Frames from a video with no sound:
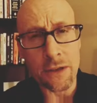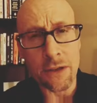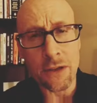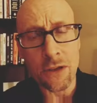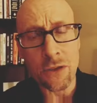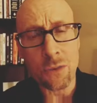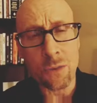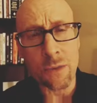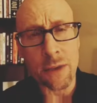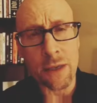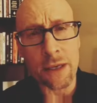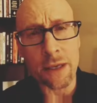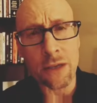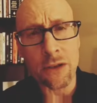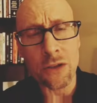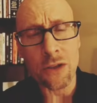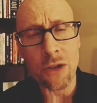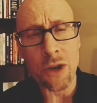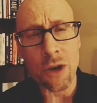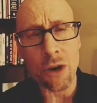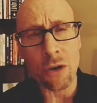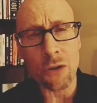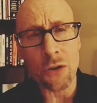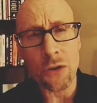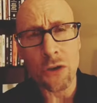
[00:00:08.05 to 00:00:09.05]
this week.
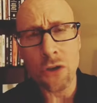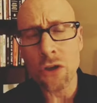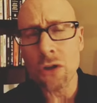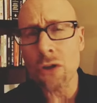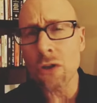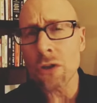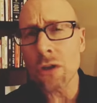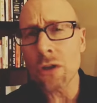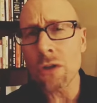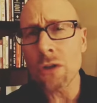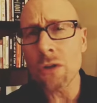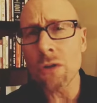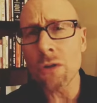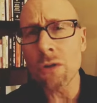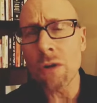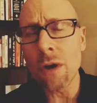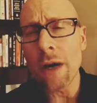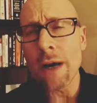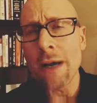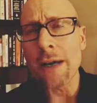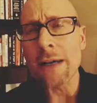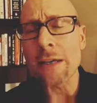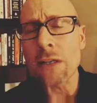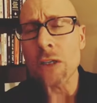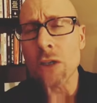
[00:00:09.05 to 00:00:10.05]
So, should you
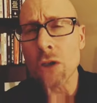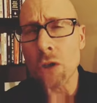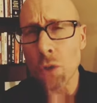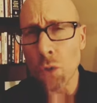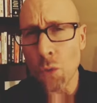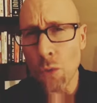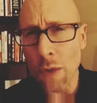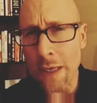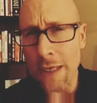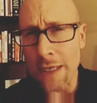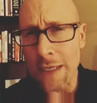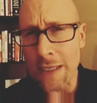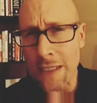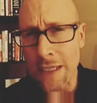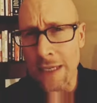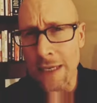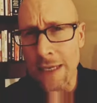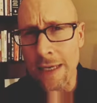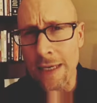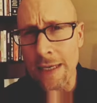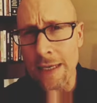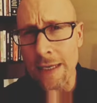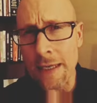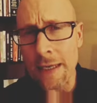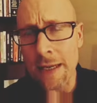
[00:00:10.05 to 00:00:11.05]
squeeze
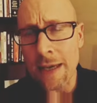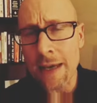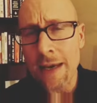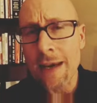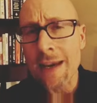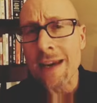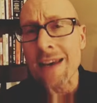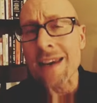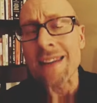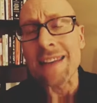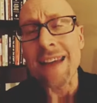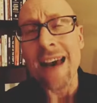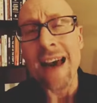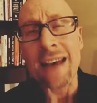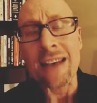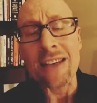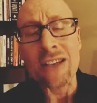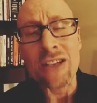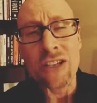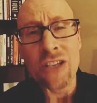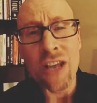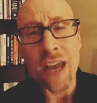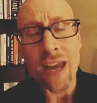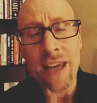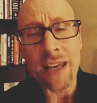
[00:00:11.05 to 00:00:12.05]
in that
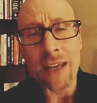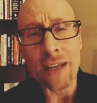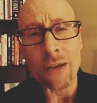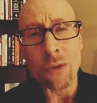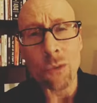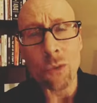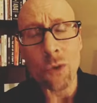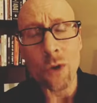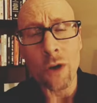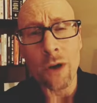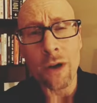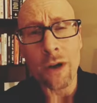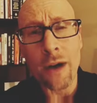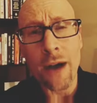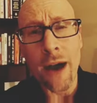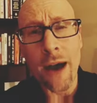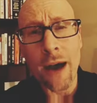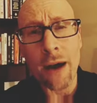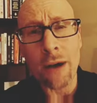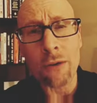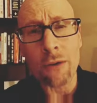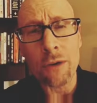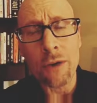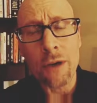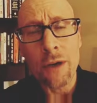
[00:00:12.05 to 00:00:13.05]
second
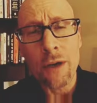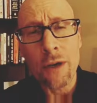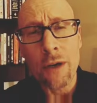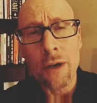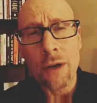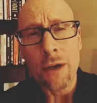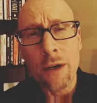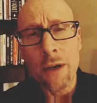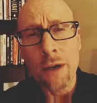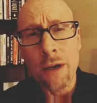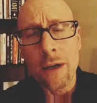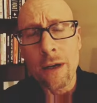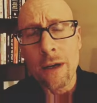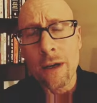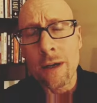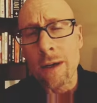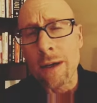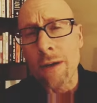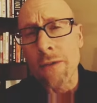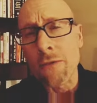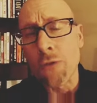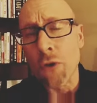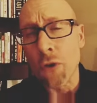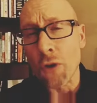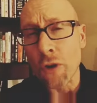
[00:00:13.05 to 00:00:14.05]
workout
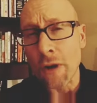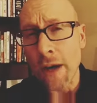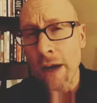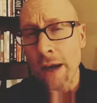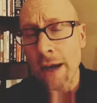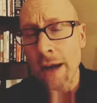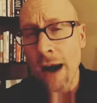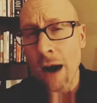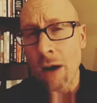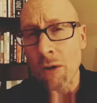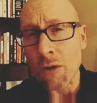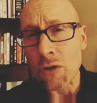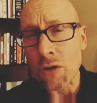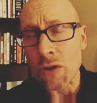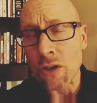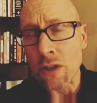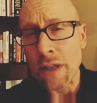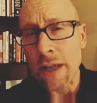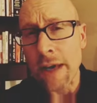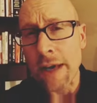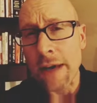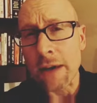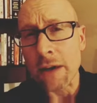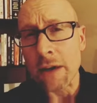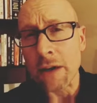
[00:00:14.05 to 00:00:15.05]
48 hours
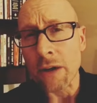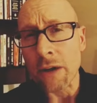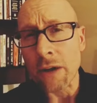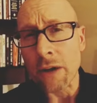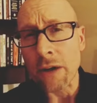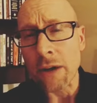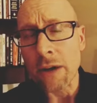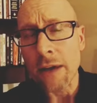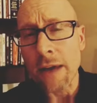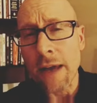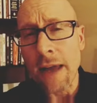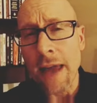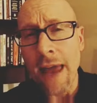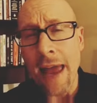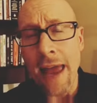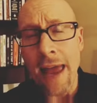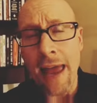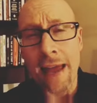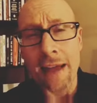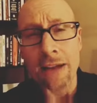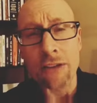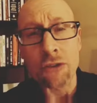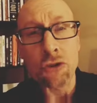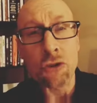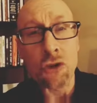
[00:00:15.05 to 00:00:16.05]
later
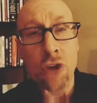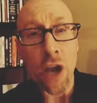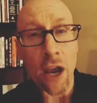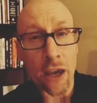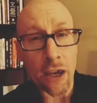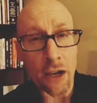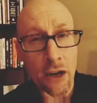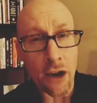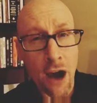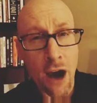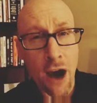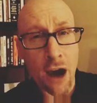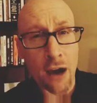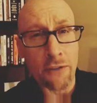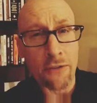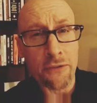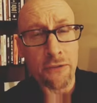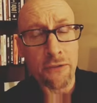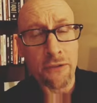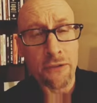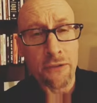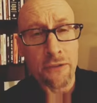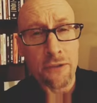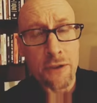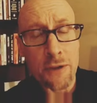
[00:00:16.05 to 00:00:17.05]
and check it
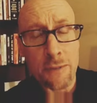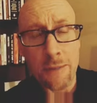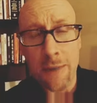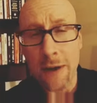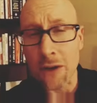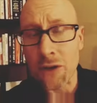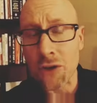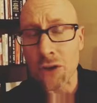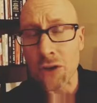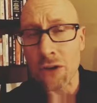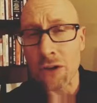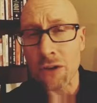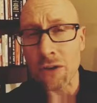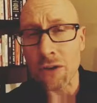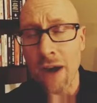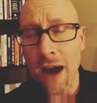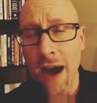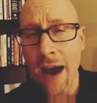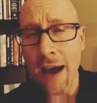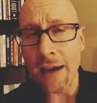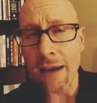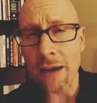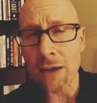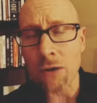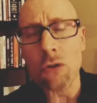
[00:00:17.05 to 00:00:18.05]
off to make sure you
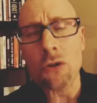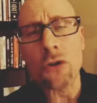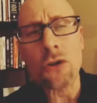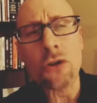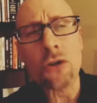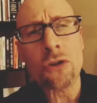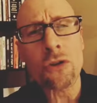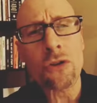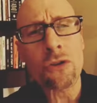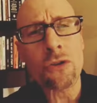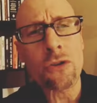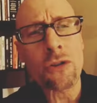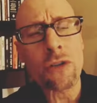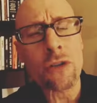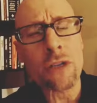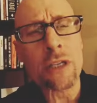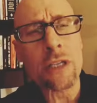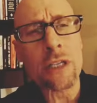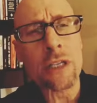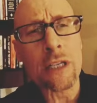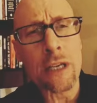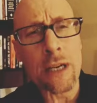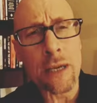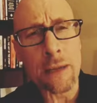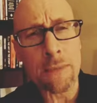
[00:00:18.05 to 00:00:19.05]
got it? Or should you
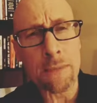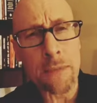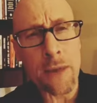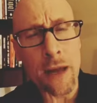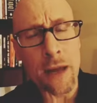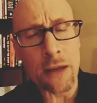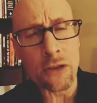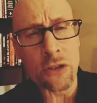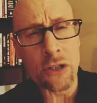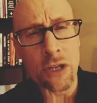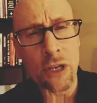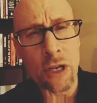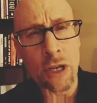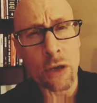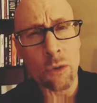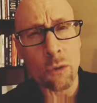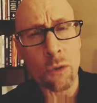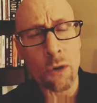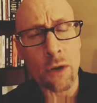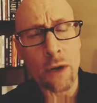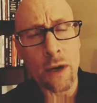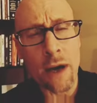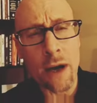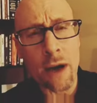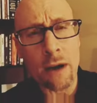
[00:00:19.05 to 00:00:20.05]
just skip that second
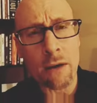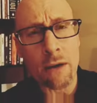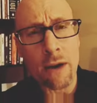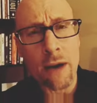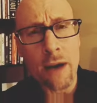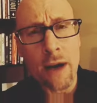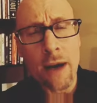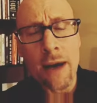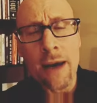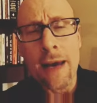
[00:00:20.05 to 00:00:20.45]
workout,